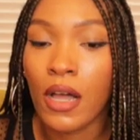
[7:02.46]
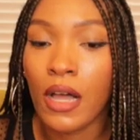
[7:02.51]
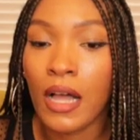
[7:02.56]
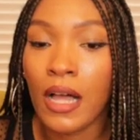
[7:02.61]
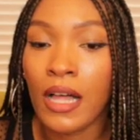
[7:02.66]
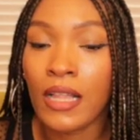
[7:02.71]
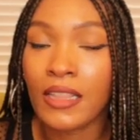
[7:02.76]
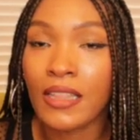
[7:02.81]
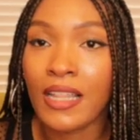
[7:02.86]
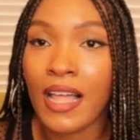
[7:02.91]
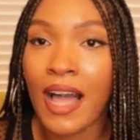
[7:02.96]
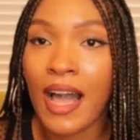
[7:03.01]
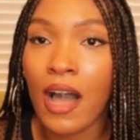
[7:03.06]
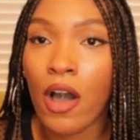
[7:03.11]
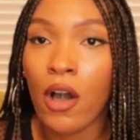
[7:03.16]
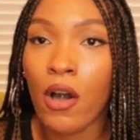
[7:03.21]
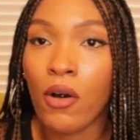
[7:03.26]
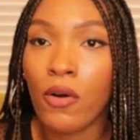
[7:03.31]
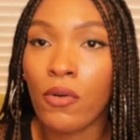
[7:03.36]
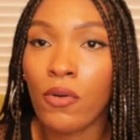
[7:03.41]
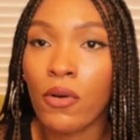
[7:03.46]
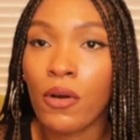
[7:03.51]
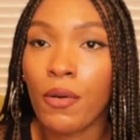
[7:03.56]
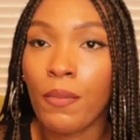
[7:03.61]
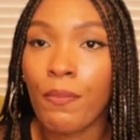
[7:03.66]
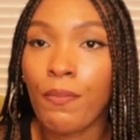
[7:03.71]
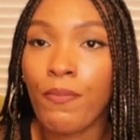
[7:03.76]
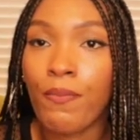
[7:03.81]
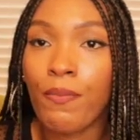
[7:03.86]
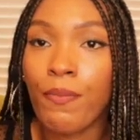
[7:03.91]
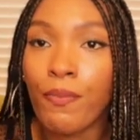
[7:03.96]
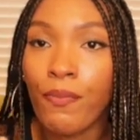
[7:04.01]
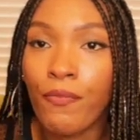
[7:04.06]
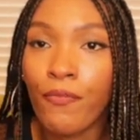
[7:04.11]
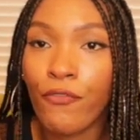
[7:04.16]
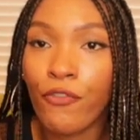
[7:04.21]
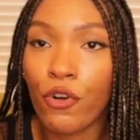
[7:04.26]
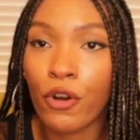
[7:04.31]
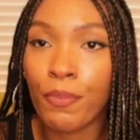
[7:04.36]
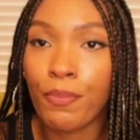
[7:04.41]
allow
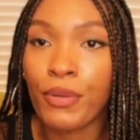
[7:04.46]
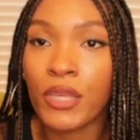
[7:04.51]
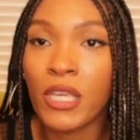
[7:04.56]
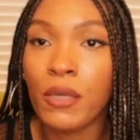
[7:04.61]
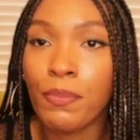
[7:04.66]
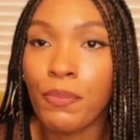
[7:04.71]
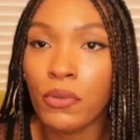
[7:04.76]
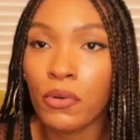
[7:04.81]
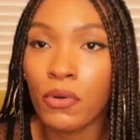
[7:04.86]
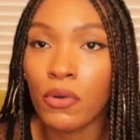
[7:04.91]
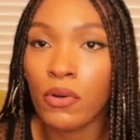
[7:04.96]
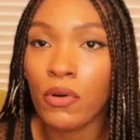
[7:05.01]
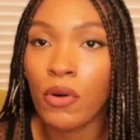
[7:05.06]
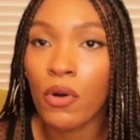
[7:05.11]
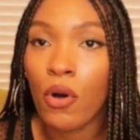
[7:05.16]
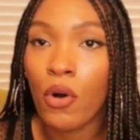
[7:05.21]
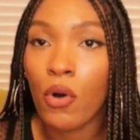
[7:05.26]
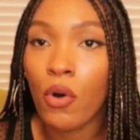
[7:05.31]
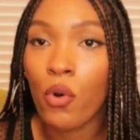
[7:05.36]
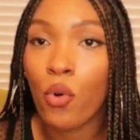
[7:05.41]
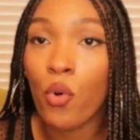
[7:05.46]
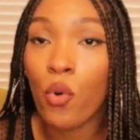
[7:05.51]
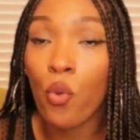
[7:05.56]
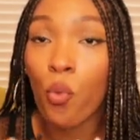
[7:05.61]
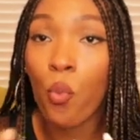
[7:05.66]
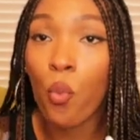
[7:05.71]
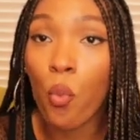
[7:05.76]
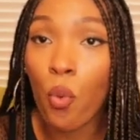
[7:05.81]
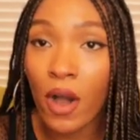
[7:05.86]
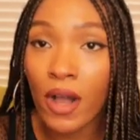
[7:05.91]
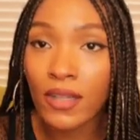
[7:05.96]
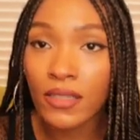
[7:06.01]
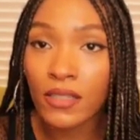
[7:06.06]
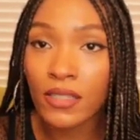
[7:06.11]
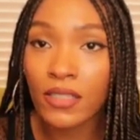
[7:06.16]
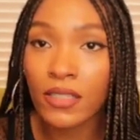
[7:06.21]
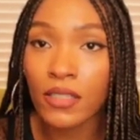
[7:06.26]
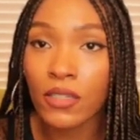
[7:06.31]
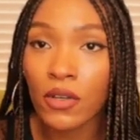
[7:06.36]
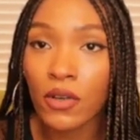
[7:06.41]
for people who want
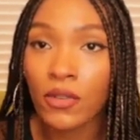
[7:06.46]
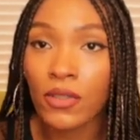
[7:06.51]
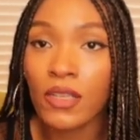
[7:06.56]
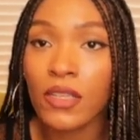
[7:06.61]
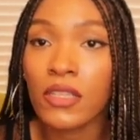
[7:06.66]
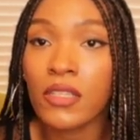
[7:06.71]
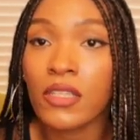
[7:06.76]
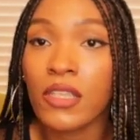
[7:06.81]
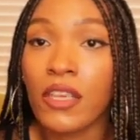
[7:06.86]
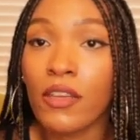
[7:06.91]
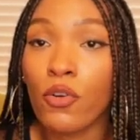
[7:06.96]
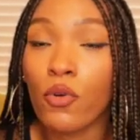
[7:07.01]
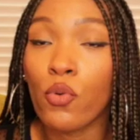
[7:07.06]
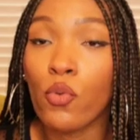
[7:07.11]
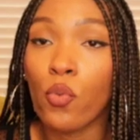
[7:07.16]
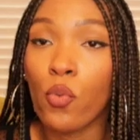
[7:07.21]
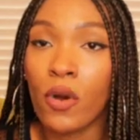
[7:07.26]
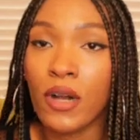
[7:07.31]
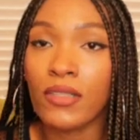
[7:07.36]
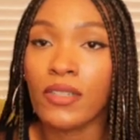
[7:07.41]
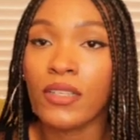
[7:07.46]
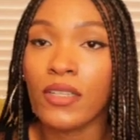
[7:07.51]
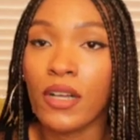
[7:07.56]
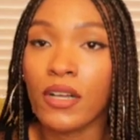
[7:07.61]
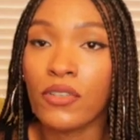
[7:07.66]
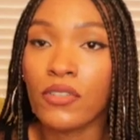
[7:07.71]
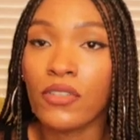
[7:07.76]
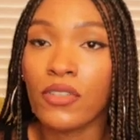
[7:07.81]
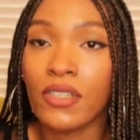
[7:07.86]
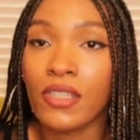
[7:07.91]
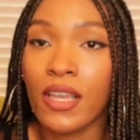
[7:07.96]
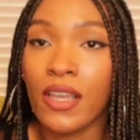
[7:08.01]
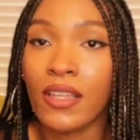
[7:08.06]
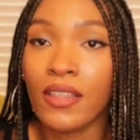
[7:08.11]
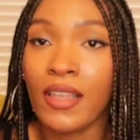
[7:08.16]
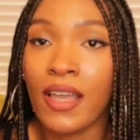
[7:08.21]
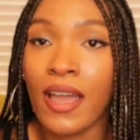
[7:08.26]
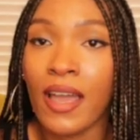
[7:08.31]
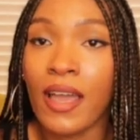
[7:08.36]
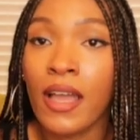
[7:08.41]
to know this and who want to
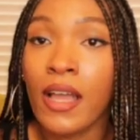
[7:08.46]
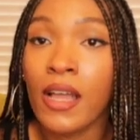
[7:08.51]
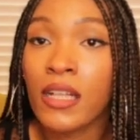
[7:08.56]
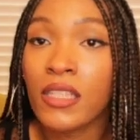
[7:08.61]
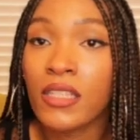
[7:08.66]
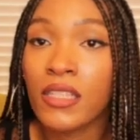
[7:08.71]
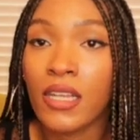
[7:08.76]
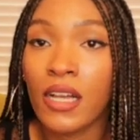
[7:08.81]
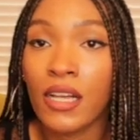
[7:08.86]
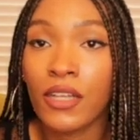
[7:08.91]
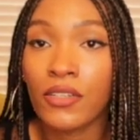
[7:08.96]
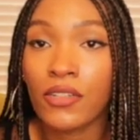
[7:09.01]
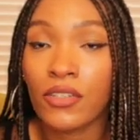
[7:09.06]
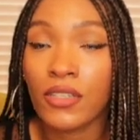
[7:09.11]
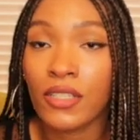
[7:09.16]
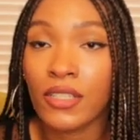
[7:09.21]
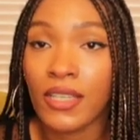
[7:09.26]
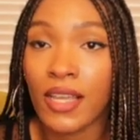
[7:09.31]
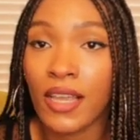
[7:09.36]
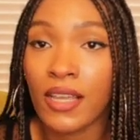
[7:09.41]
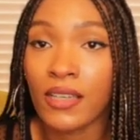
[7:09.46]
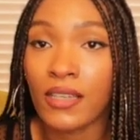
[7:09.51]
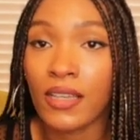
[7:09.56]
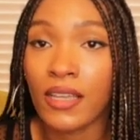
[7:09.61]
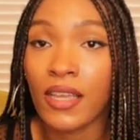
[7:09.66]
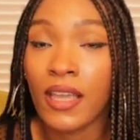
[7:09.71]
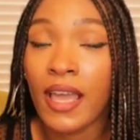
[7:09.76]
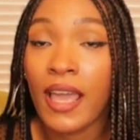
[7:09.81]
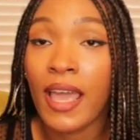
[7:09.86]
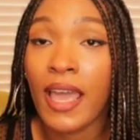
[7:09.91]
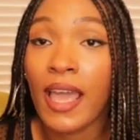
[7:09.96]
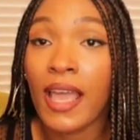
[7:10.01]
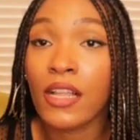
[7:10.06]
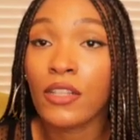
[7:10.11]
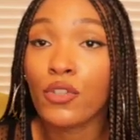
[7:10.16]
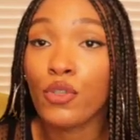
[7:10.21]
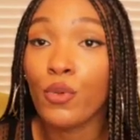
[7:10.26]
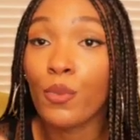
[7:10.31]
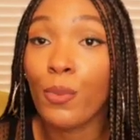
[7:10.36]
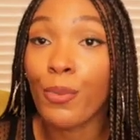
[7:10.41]
understand that, to understand it,
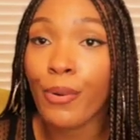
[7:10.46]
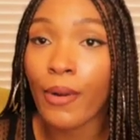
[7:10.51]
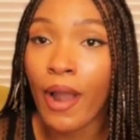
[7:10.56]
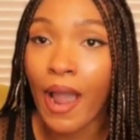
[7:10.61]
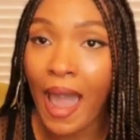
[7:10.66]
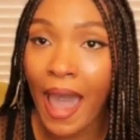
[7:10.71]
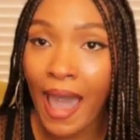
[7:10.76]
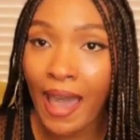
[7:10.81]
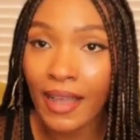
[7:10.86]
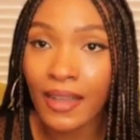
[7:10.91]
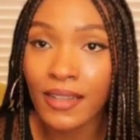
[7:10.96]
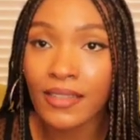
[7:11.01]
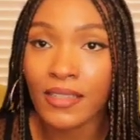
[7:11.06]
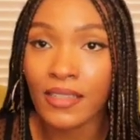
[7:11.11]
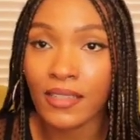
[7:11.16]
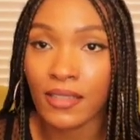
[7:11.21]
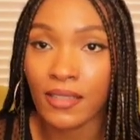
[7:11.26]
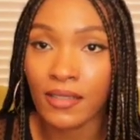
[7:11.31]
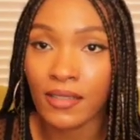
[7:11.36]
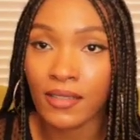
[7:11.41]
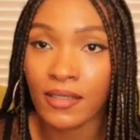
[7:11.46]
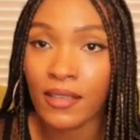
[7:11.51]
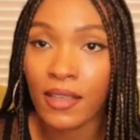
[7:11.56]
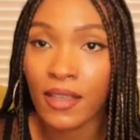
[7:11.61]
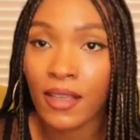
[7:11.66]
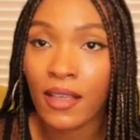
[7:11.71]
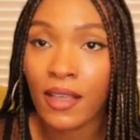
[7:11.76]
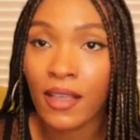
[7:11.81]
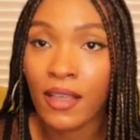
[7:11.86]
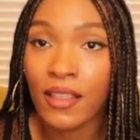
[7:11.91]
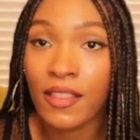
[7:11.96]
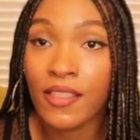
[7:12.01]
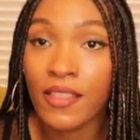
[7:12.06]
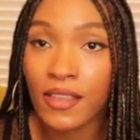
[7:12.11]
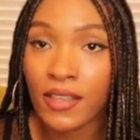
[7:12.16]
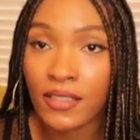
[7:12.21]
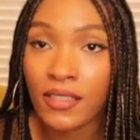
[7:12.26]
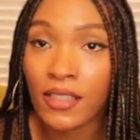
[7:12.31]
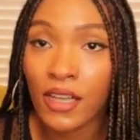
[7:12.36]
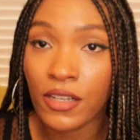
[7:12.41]
and to practice
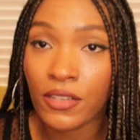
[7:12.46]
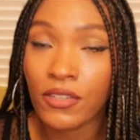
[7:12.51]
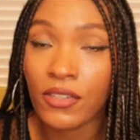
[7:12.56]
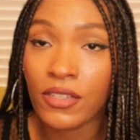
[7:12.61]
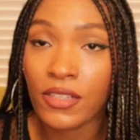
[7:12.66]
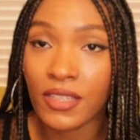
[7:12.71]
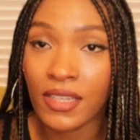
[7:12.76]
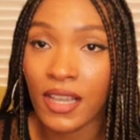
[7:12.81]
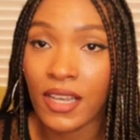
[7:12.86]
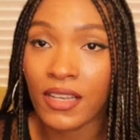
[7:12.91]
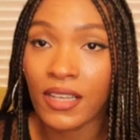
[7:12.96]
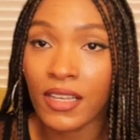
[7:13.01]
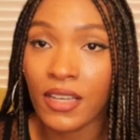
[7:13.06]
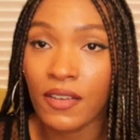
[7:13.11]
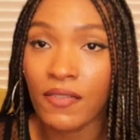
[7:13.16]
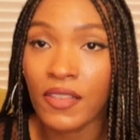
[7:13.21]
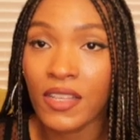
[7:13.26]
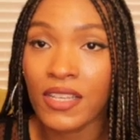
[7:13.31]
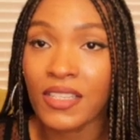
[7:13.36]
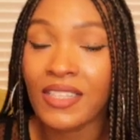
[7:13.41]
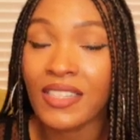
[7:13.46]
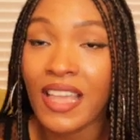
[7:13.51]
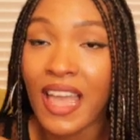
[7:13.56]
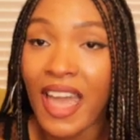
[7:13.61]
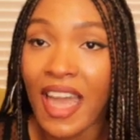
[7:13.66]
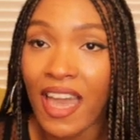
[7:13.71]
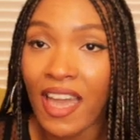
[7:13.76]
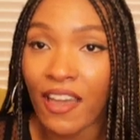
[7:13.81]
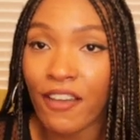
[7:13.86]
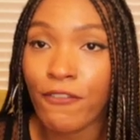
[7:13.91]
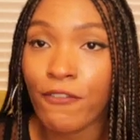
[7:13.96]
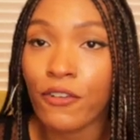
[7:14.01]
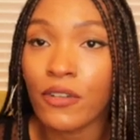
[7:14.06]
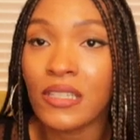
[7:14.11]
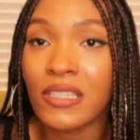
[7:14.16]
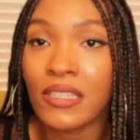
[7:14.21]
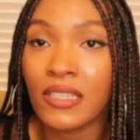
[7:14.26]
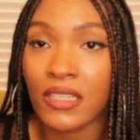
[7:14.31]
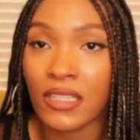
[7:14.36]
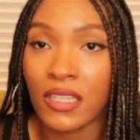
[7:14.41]
this understanding of this
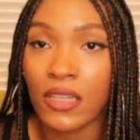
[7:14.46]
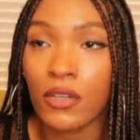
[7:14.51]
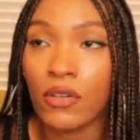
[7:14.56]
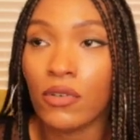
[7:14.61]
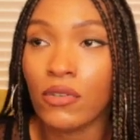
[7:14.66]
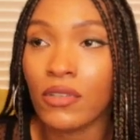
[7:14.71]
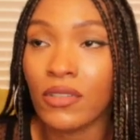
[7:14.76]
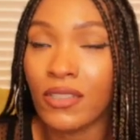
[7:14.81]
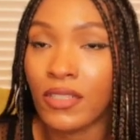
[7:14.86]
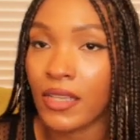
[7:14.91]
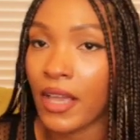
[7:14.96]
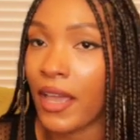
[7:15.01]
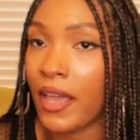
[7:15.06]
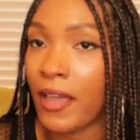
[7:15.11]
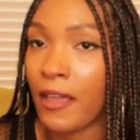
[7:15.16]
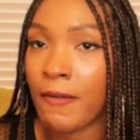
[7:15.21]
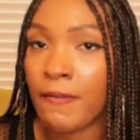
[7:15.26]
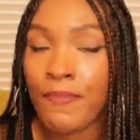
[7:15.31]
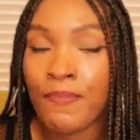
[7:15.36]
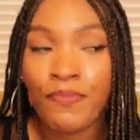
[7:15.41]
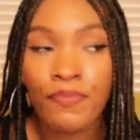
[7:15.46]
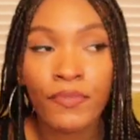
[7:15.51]
every single day.